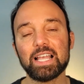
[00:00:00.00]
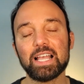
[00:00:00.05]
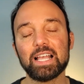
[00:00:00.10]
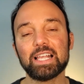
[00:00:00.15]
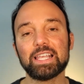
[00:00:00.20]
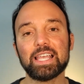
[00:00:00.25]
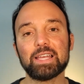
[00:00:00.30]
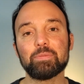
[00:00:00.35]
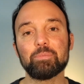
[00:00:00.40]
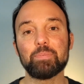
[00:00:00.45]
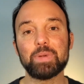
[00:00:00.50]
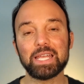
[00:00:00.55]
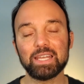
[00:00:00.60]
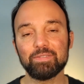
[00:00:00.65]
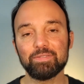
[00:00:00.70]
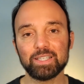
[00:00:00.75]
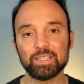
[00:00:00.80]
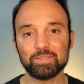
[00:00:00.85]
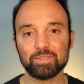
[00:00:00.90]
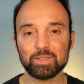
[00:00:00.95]
can
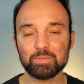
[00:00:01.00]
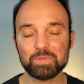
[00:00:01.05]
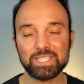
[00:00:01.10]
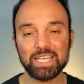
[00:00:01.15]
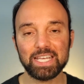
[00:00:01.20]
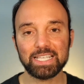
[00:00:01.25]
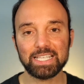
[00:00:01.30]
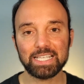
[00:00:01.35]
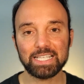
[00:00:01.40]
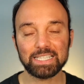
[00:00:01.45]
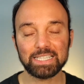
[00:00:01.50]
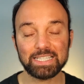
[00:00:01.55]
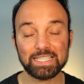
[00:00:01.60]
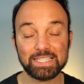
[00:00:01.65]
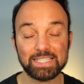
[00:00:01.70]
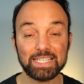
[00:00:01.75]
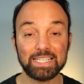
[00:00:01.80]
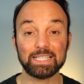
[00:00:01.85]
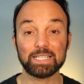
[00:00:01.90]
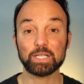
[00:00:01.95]
benefit from taking, let's
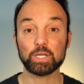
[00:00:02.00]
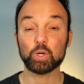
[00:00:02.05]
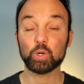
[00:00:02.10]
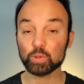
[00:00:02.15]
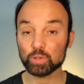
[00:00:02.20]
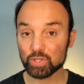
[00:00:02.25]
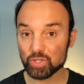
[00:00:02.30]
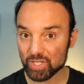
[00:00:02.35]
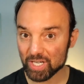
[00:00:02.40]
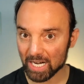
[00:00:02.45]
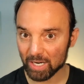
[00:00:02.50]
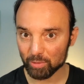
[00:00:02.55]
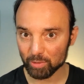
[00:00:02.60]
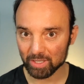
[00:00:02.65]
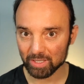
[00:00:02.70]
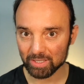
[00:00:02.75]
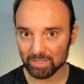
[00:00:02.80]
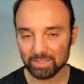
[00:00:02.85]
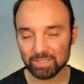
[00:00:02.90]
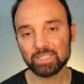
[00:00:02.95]
say, a cold
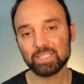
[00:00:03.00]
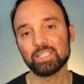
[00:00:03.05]
shower